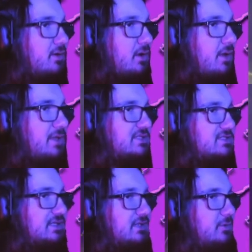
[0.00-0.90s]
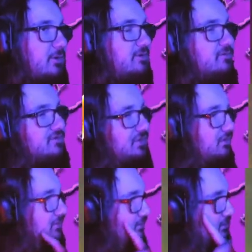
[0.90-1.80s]
No, I just get the Wonder Seed.
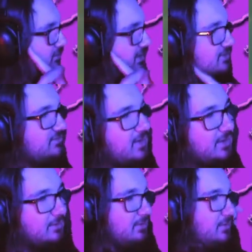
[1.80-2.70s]
That's fine.